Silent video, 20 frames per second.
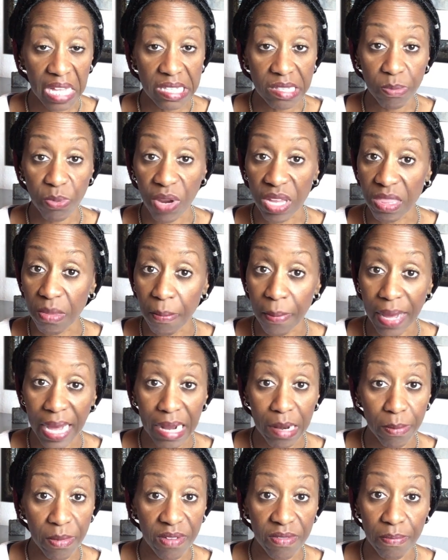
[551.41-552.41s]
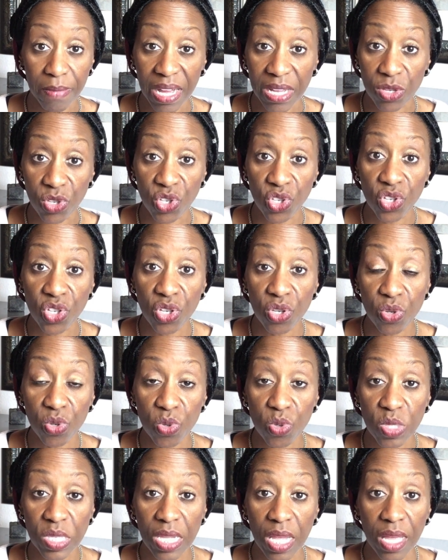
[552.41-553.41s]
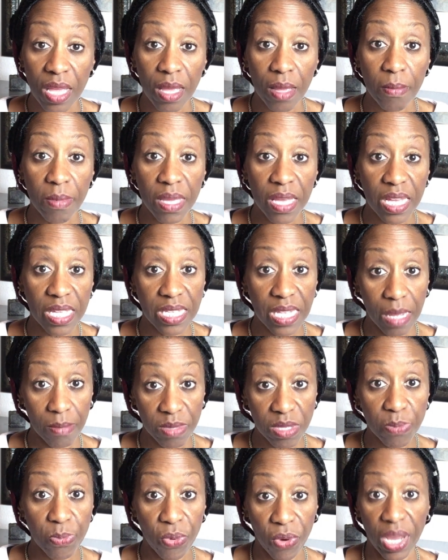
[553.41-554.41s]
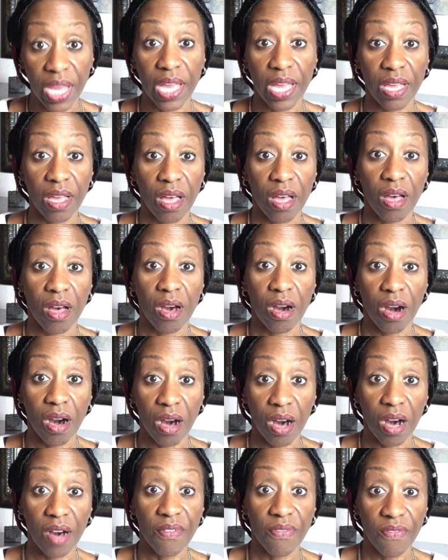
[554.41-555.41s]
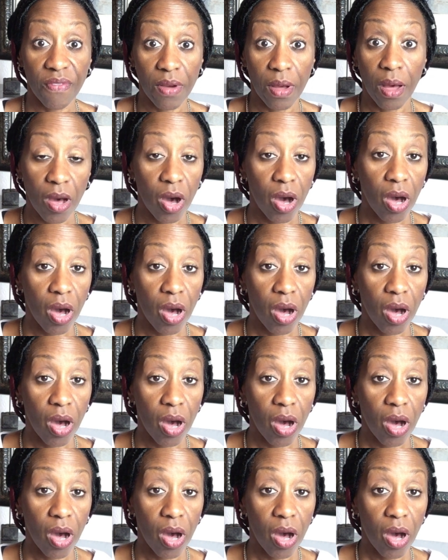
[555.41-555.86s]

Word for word: I spray the bottom of my shoes because I'm spraying off